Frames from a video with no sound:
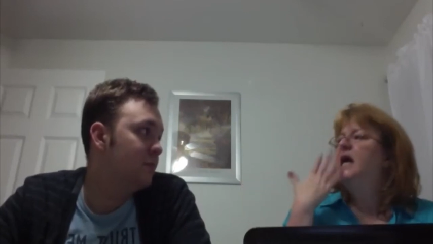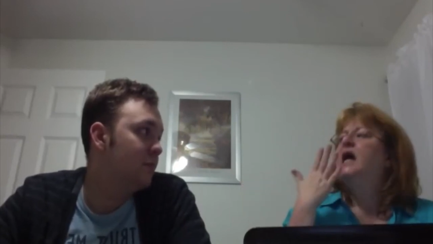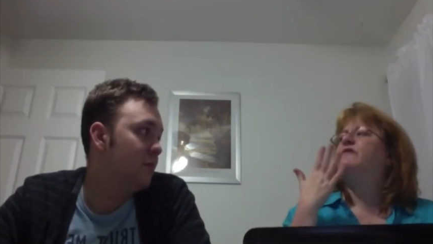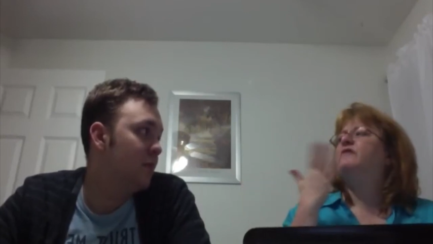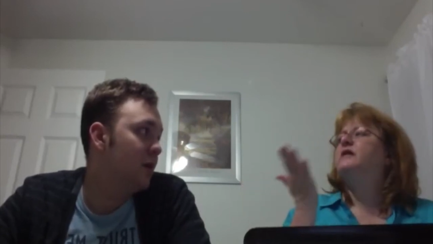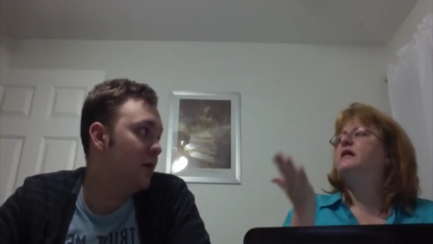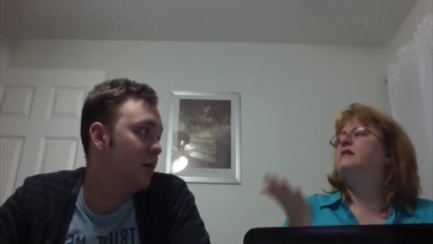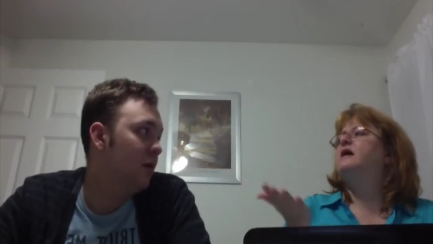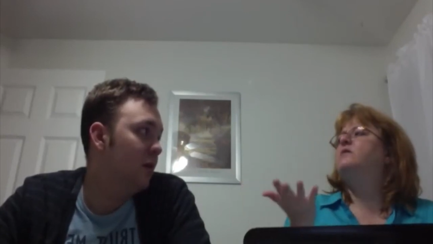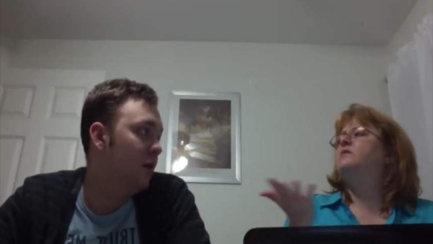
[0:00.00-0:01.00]
Speaker 1: I felt like
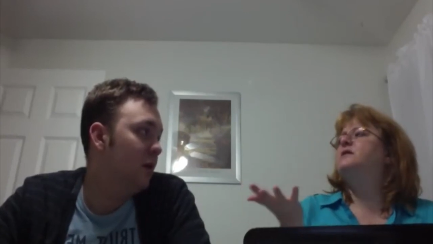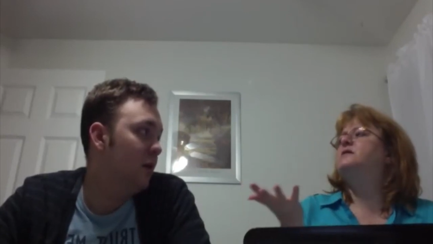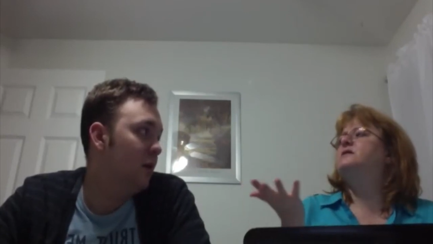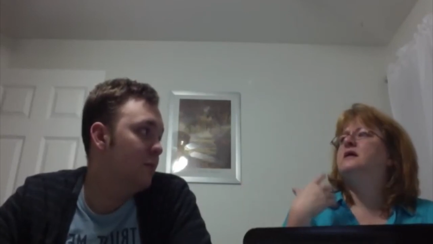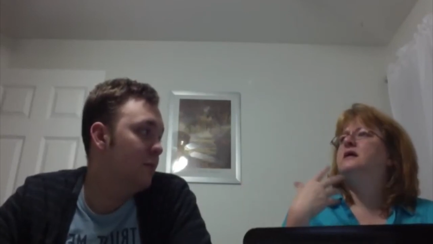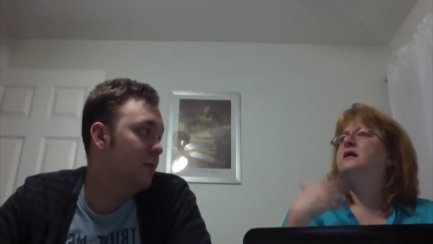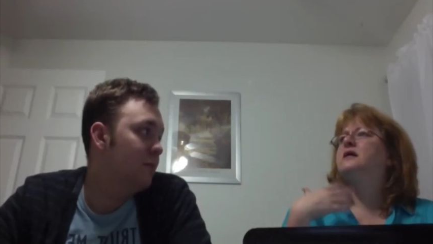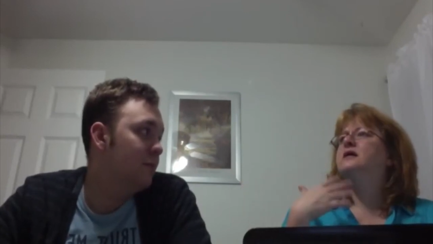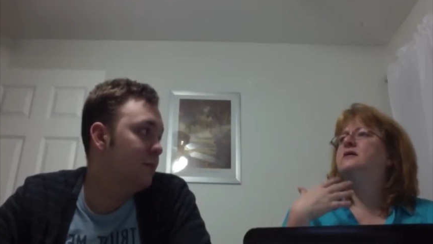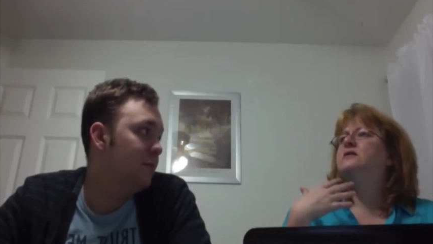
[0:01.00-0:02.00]
that was a
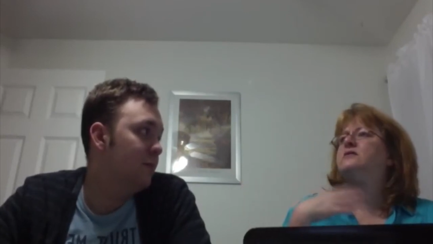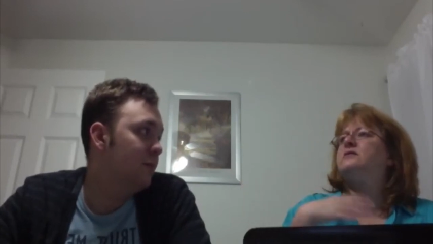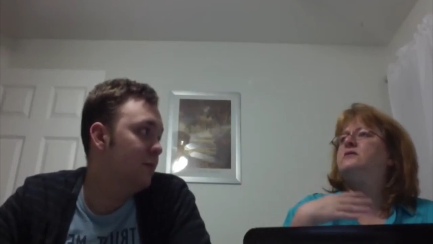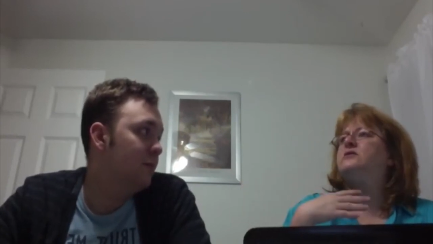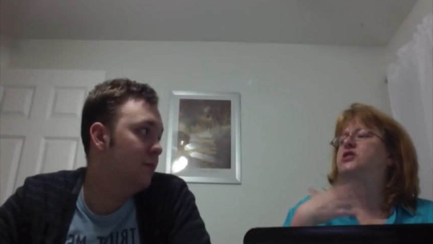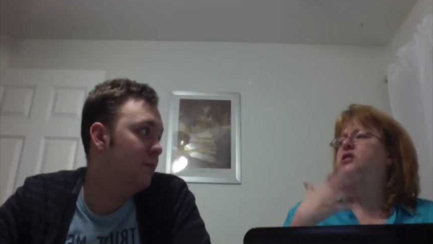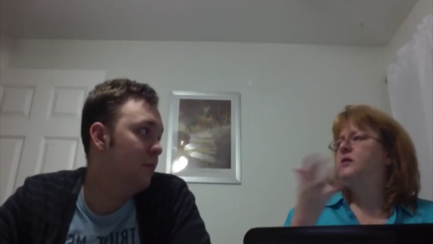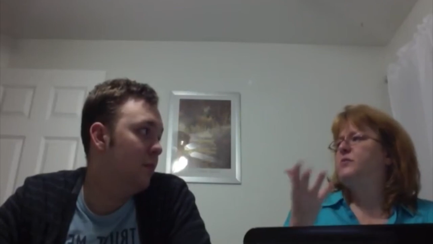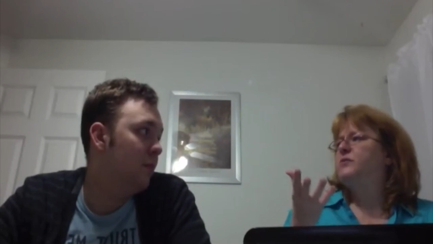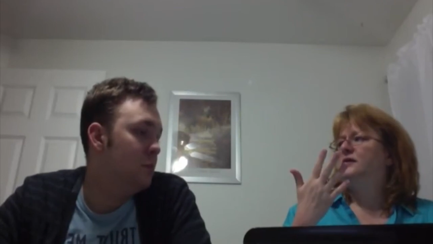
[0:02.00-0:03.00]
little cheap.